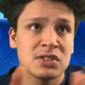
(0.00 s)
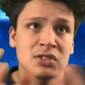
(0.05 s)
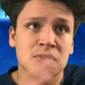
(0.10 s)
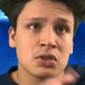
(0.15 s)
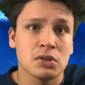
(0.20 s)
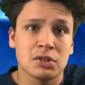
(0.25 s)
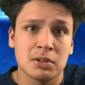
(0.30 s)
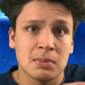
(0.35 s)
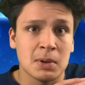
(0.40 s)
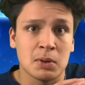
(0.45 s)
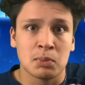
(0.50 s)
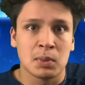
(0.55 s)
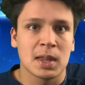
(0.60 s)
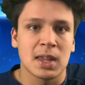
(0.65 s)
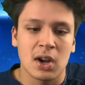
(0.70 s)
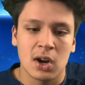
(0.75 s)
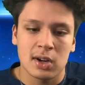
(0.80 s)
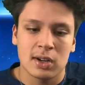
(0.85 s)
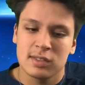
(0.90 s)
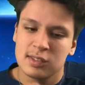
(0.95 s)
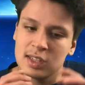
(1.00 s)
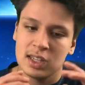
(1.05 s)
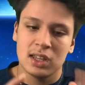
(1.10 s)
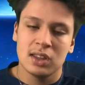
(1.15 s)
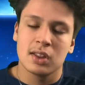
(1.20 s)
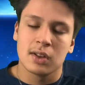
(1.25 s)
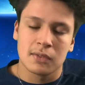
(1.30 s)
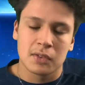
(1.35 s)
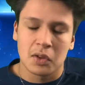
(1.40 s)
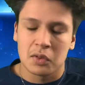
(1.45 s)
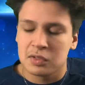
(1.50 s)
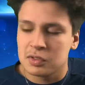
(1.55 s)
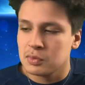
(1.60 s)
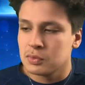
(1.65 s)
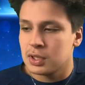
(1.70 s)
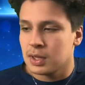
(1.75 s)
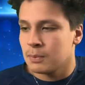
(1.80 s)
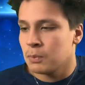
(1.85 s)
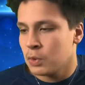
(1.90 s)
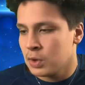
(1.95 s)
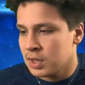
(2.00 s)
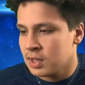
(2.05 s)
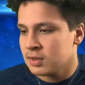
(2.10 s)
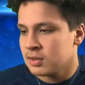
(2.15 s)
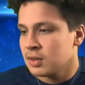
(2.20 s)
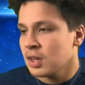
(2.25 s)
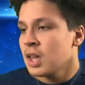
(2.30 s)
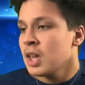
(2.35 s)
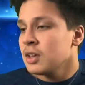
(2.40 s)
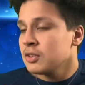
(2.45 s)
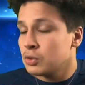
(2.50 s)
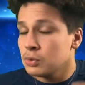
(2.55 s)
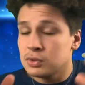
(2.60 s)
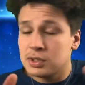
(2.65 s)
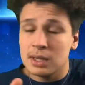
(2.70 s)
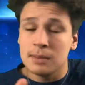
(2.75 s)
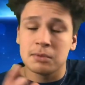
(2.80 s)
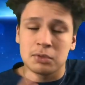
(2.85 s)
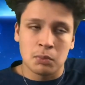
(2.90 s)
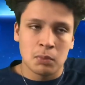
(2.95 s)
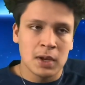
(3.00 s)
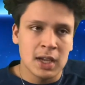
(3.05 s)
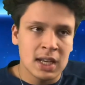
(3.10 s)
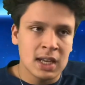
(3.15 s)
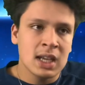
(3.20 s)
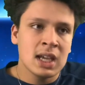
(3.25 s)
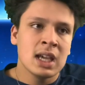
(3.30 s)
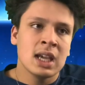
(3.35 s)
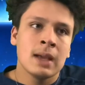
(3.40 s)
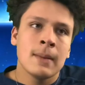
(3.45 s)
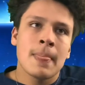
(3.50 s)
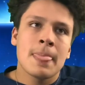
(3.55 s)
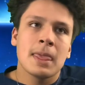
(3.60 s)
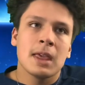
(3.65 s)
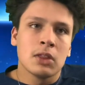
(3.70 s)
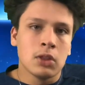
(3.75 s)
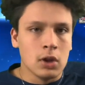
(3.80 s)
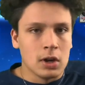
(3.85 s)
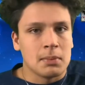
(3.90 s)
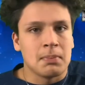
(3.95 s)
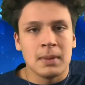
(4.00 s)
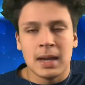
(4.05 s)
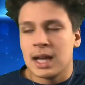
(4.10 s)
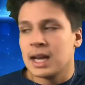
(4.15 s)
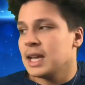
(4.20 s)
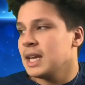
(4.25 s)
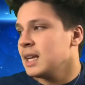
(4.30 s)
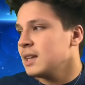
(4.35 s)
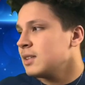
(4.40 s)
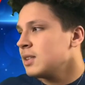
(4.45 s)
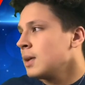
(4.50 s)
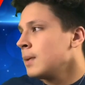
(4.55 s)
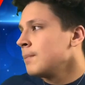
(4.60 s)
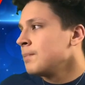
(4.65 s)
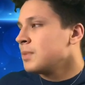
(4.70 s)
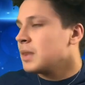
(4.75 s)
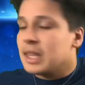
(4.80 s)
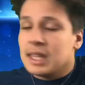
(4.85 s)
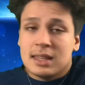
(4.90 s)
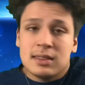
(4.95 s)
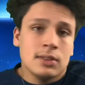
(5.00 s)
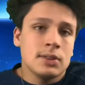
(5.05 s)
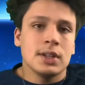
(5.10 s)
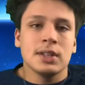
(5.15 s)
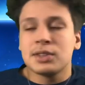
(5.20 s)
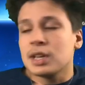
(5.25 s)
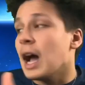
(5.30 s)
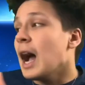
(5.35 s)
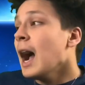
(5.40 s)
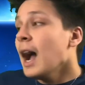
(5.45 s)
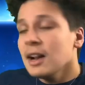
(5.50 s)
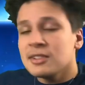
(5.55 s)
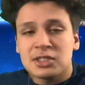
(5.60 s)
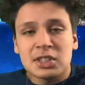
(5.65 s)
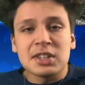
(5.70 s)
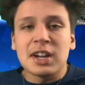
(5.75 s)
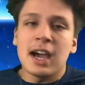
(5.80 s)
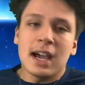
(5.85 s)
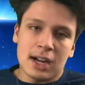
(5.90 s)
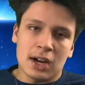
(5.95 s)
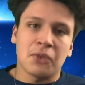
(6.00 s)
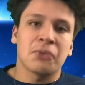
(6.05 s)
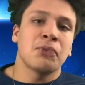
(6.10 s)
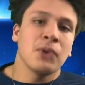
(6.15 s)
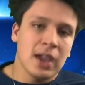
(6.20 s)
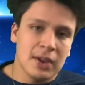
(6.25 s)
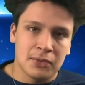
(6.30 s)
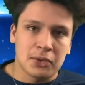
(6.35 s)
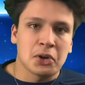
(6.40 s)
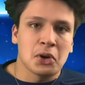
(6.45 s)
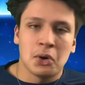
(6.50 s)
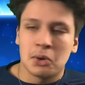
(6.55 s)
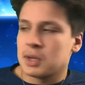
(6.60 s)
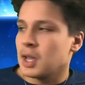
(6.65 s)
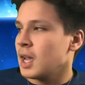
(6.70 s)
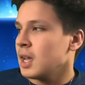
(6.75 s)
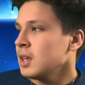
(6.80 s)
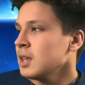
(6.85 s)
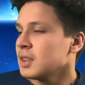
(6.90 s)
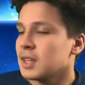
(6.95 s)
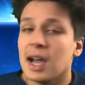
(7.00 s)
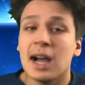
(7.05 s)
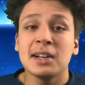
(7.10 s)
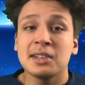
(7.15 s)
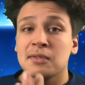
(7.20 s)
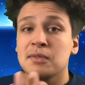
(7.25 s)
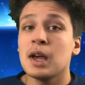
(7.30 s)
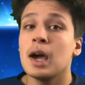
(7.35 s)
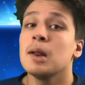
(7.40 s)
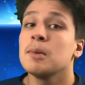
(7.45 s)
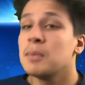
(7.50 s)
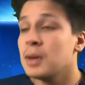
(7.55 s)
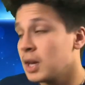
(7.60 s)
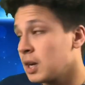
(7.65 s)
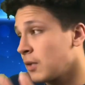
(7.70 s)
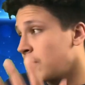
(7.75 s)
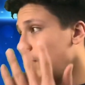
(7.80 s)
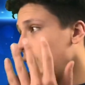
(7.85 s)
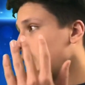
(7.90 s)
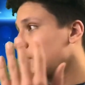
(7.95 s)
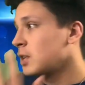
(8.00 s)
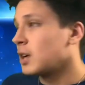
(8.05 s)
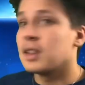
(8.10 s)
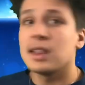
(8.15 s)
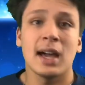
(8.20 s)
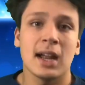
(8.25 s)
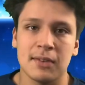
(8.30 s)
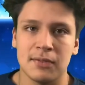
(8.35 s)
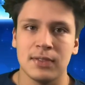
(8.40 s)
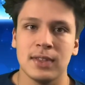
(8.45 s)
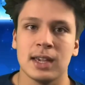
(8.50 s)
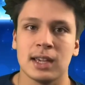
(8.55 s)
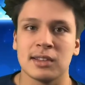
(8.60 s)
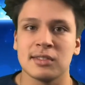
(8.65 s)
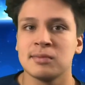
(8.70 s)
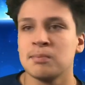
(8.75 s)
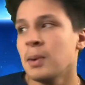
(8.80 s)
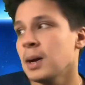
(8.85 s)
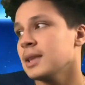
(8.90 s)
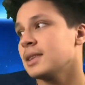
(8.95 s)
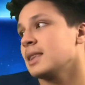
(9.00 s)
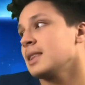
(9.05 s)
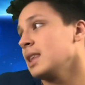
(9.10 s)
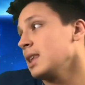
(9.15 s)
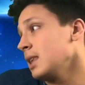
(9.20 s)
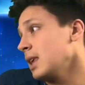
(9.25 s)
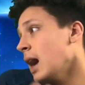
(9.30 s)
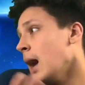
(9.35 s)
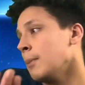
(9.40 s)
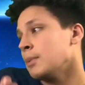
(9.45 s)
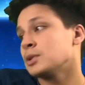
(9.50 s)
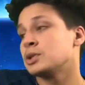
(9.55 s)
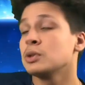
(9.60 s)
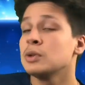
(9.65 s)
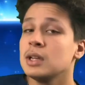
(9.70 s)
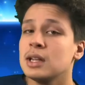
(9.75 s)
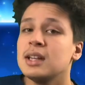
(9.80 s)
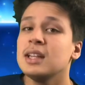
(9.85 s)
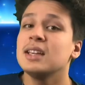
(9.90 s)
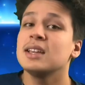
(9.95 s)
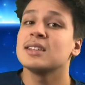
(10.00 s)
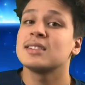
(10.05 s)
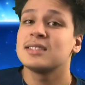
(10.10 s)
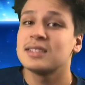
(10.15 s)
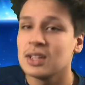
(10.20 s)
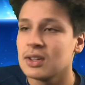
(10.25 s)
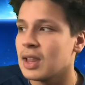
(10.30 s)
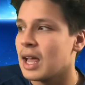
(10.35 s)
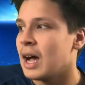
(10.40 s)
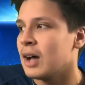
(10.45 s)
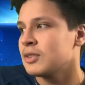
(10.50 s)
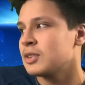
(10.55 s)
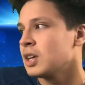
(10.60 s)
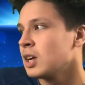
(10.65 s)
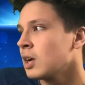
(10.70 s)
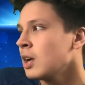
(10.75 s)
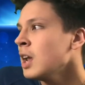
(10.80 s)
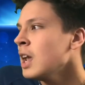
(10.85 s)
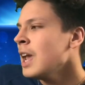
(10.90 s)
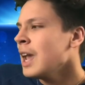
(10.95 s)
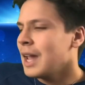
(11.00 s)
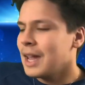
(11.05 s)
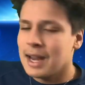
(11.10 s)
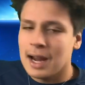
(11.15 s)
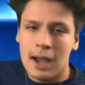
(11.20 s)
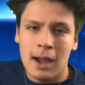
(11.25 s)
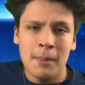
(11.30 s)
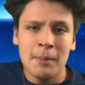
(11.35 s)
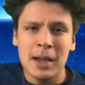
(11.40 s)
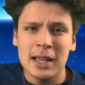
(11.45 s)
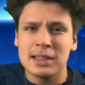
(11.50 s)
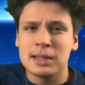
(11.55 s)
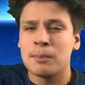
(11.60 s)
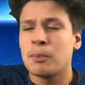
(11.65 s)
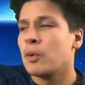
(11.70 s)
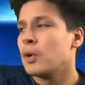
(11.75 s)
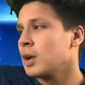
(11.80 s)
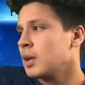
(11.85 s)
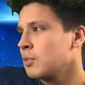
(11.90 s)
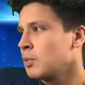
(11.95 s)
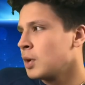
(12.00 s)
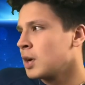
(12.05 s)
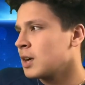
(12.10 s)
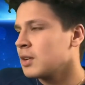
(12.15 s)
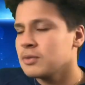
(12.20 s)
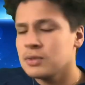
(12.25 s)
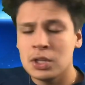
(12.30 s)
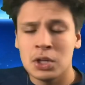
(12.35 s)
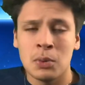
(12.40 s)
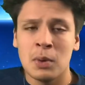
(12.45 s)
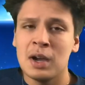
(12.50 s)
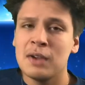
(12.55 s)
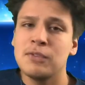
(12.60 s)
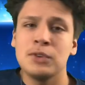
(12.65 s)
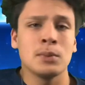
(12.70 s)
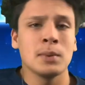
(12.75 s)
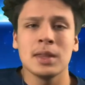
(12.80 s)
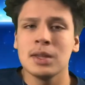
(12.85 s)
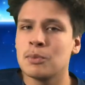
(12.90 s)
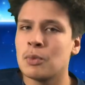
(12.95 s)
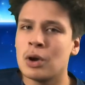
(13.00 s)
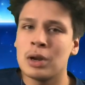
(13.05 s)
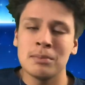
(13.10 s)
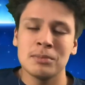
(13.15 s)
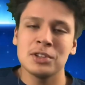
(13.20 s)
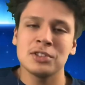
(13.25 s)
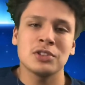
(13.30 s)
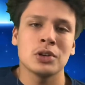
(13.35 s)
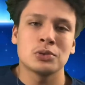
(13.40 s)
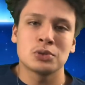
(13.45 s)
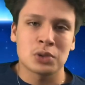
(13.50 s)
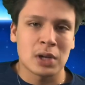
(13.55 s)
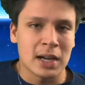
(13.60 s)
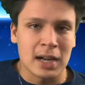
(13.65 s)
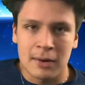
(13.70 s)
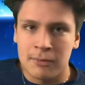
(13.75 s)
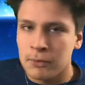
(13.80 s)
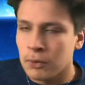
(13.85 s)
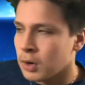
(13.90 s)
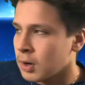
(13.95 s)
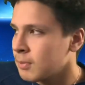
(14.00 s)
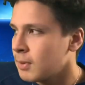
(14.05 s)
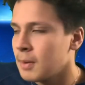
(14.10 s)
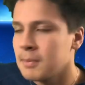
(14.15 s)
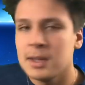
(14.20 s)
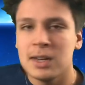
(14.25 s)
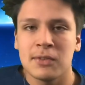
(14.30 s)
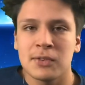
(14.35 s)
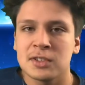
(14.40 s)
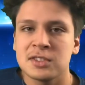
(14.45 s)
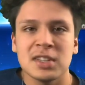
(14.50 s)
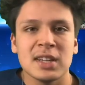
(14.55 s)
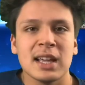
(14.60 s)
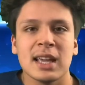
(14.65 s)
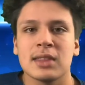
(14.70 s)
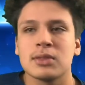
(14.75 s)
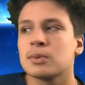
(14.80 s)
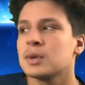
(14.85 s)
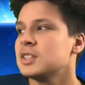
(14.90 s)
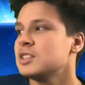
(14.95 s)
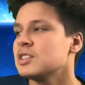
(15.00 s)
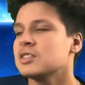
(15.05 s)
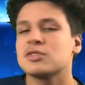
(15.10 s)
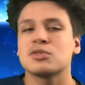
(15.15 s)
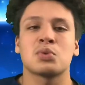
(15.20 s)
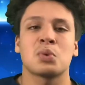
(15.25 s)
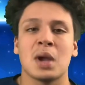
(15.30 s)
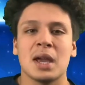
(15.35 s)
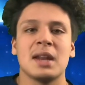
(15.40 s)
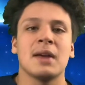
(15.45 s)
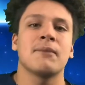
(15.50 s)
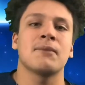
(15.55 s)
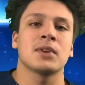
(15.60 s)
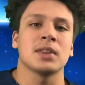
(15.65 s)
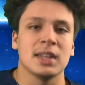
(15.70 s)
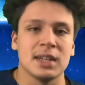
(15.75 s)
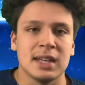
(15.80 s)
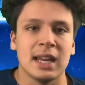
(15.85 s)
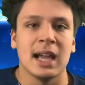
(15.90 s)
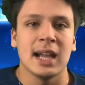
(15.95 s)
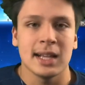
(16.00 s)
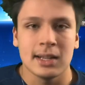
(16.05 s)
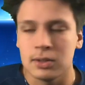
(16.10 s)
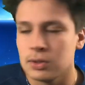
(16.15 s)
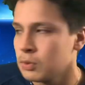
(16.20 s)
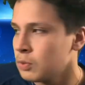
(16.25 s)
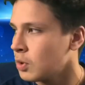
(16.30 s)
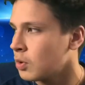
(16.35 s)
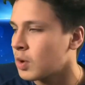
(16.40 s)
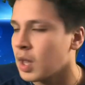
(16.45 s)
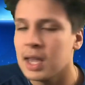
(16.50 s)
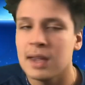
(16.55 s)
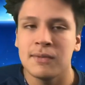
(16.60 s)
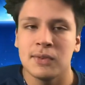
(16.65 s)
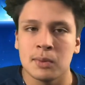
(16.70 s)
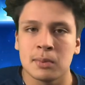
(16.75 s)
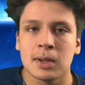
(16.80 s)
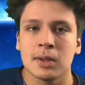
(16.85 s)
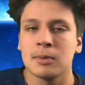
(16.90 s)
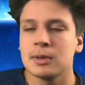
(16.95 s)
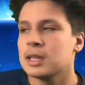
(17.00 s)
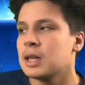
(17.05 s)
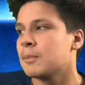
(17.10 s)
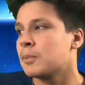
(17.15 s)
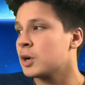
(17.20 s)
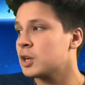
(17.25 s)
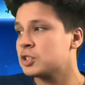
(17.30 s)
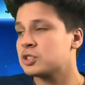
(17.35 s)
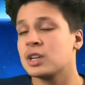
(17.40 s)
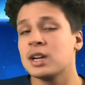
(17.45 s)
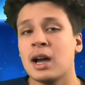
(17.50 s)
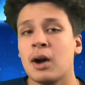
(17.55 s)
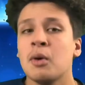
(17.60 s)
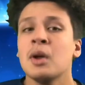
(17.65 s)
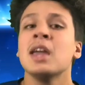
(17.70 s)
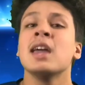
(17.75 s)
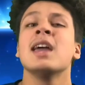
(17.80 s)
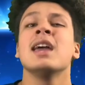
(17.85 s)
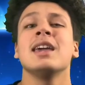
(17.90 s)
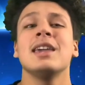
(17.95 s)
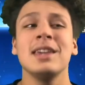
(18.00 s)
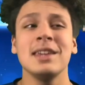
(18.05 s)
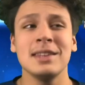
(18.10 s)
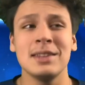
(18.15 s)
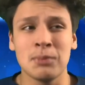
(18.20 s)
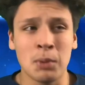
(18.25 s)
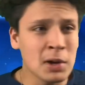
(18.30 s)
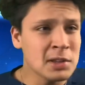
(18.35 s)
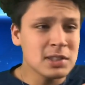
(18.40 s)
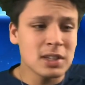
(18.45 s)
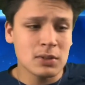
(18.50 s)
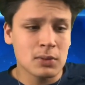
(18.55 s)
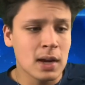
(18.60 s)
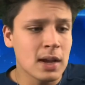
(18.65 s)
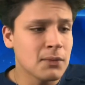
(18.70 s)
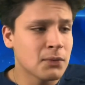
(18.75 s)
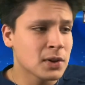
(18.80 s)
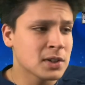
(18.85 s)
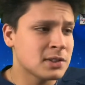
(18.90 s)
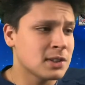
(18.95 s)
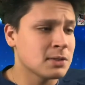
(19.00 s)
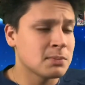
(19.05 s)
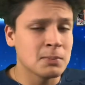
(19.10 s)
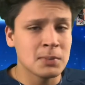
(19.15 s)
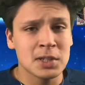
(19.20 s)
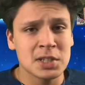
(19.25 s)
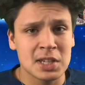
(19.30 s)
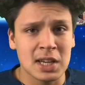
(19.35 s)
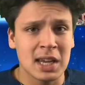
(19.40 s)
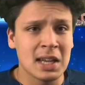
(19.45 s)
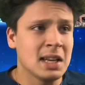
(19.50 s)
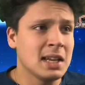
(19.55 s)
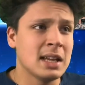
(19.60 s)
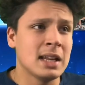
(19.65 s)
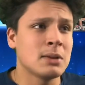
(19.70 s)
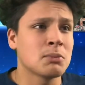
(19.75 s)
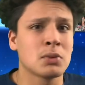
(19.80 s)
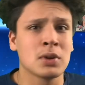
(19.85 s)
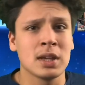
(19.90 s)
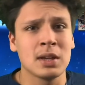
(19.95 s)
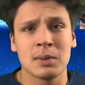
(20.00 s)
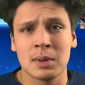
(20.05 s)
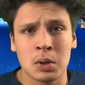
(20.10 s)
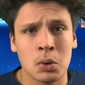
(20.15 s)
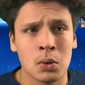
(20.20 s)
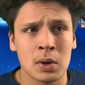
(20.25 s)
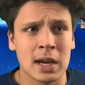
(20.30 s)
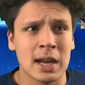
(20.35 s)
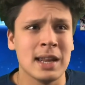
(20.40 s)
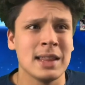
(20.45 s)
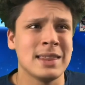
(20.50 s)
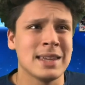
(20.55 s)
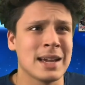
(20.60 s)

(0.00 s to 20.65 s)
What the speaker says: so it's going to be really hard to see either of those two teams win. Look, man, the odds are not in our favor, okay? The odds have not been in our favor on a lot of things. But the opportunity is still out there. And I'm at the point where, you know what? If you really want him, just go trade up for him. I mean, if you're sitting at three, just trade up for the dang dude, okay? If you really want that pressure. Now, he wasn't great versus Michigan. He didn't really record anything.